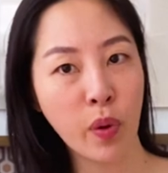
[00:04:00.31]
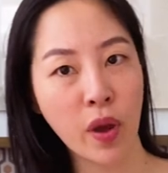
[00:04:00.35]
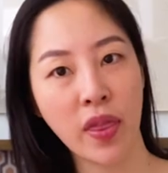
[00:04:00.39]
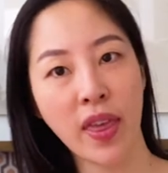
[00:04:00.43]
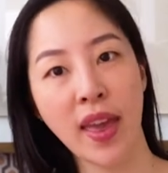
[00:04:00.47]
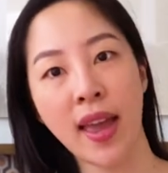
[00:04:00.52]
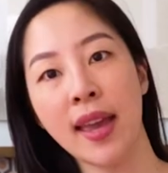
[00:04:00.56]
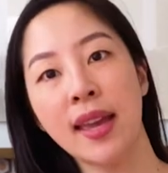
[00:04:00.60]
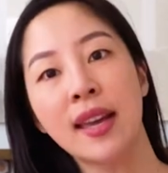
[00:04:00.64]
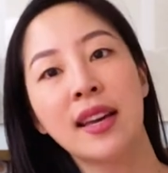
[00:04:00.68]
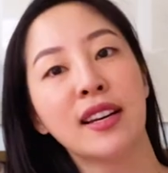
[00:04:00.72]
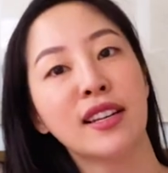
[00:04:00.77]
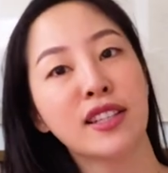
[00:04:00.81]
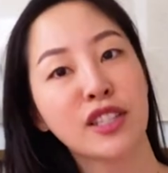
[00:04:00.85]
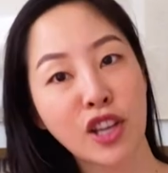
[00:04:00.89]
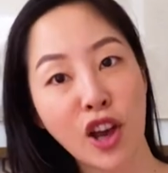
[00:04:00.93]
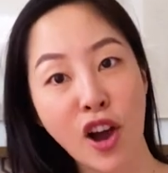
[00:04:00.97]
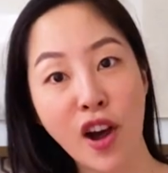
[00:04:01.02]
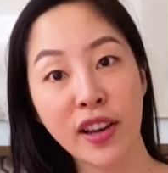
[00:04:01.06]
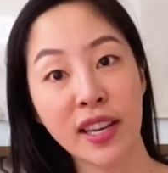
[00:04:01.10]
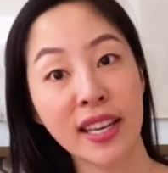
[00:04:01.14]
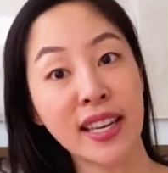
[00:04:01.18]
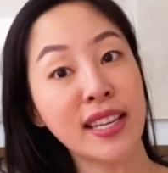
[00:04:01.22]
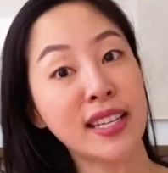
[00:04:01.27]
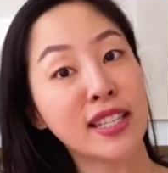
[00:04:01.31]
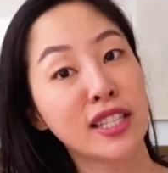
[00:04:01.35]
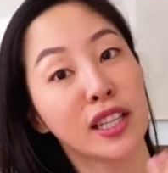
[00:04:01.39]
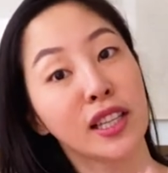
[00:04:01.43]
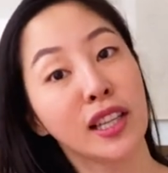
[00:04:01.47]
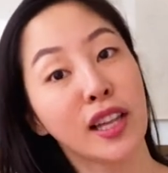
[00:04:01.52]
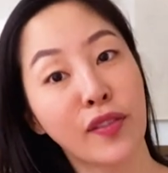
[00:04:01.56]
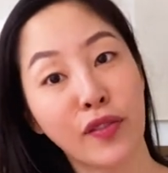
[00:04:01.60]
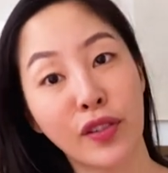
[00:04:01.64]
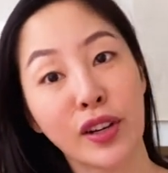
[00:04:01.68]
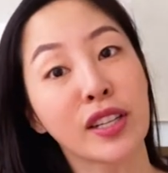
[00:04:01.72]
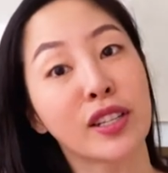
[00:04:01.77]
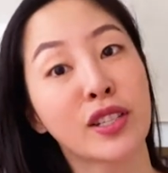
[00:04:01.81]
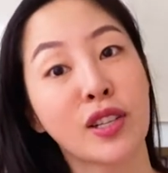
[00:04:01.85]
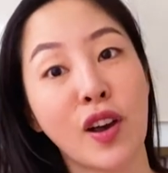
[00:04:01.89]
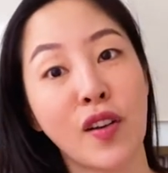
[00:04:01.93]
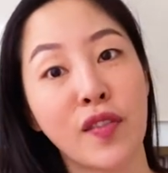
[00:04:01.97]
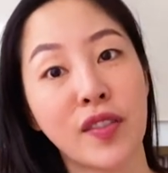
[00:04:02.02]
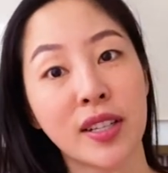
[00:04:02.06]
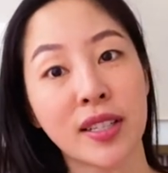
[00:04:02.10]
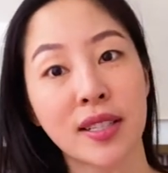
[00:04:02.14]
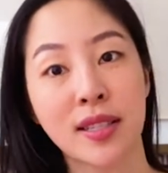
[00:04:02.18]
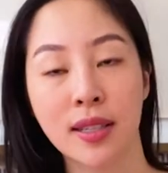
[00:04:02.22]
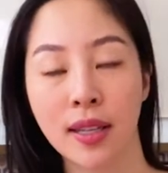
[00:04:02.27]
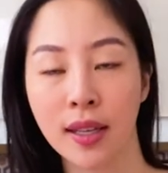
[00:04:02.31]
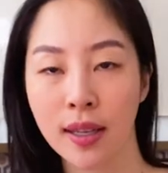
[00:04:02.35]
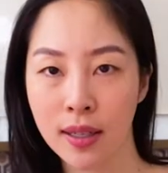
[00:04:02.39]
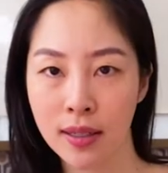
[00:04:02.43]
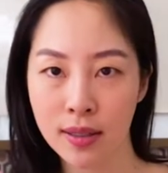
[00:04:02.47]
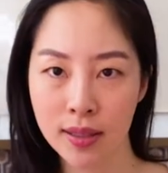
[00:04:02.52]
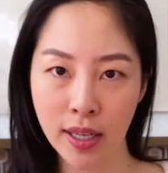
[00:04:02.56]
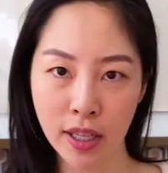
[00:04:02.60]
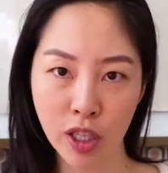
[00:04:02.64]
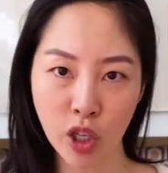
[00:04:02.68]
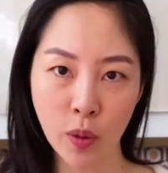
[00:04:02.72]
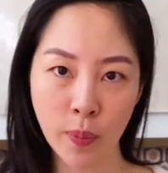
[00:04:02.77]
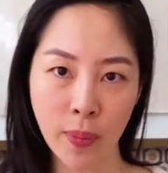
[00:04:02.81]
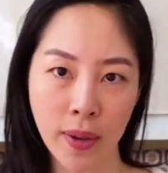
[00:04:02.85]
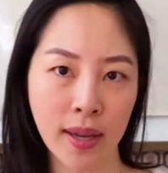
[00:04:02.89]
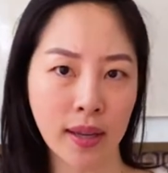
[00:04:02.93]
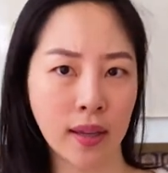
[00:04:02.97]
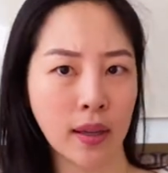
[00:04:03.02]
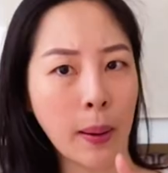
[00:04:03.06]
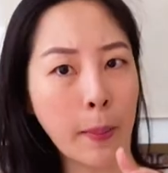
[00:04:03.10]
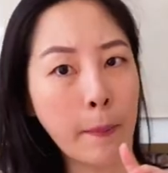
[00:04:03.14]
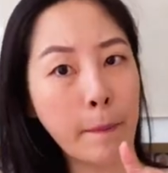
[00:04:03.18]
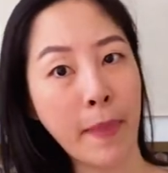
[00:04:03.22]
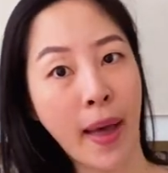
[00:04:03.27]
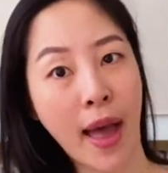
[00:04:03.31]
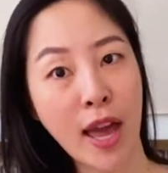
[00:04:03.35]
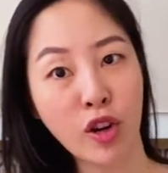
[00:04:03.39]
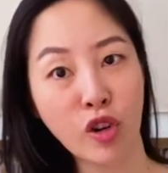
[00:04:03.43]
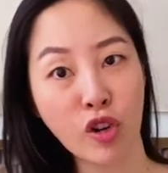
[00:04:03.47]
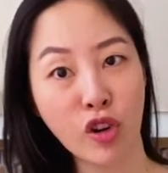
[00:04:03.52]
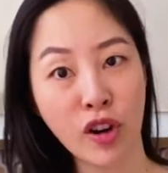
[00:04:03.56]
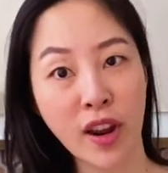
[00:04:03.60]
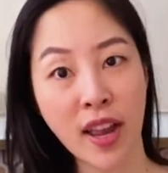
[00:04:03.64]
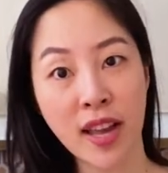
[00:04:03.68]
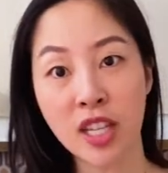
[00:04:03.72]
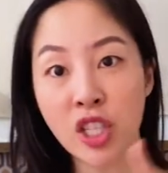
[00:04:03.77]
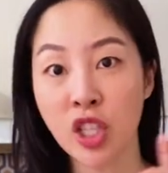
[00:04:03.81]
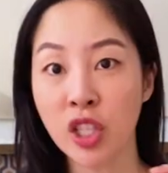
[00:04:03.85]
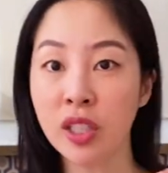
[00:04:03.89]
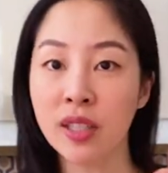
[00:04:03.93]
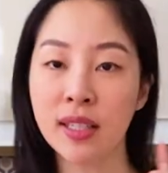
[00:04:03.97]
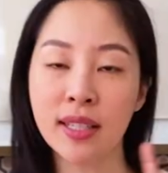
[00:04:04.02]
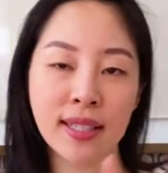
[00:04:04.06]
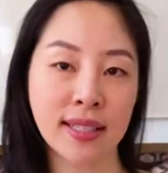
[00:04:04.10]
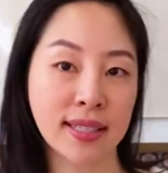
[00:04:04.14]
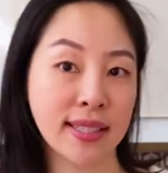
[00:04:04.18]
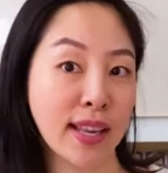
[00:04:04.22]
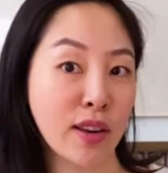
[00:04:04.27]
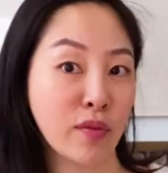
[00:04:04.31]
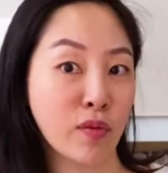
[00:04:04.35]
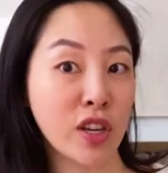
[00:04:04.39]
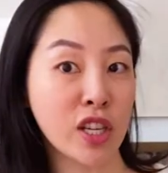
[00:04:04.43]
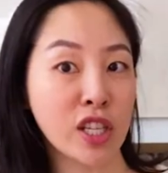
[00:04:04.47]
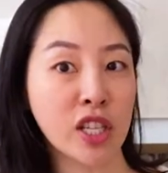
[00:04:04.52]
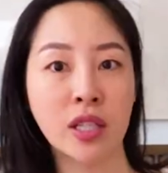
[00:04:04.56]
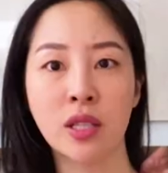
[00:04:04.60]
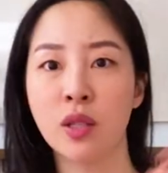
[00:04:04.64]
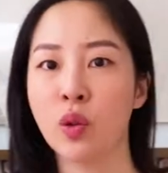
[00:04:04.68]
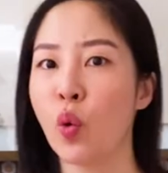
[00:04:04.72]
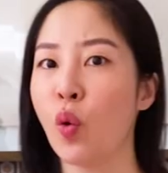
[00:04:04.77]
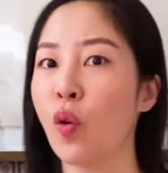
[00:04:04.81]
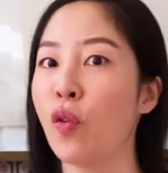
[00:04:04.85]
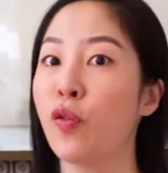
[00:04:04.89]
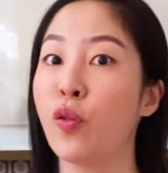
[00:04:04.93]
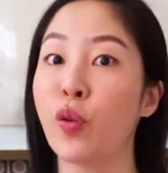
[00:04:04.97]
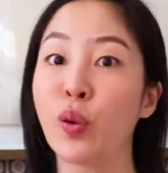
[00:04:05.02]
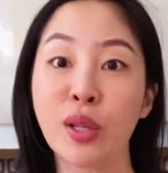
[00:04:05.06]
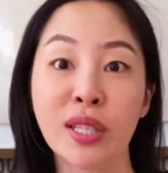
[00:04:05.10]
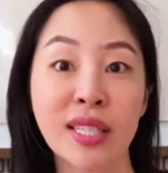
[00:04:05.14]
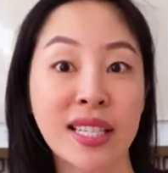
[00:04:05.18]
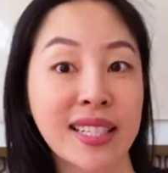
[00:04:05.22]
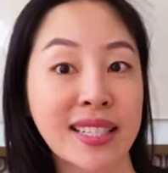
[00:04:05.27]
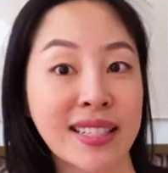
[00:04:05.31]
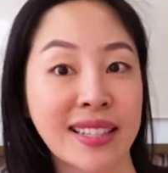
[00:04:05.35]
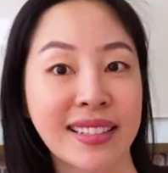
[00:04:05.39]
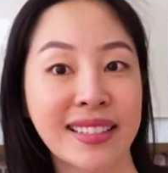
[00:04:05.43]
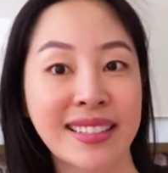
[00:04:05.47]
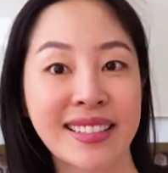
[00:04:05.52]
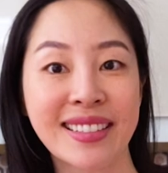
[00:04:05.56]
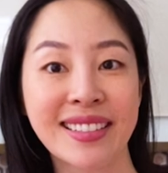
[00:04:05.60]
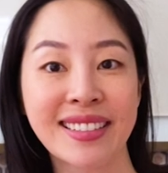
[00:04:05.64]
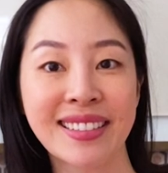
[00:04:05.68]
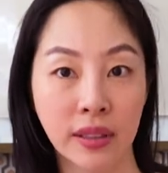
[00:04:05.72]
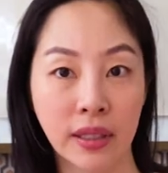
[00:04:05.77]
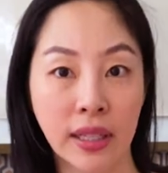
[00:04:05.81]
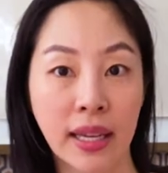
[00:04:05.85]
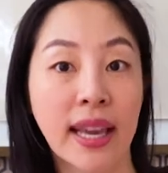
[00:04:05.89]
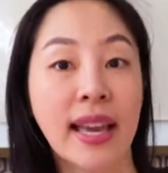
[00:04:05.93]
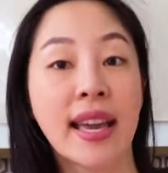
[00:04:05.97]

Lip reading: with a turkey delivery service. Take your pick, Mandarin Oriental, St. Regis, or Four Seasons.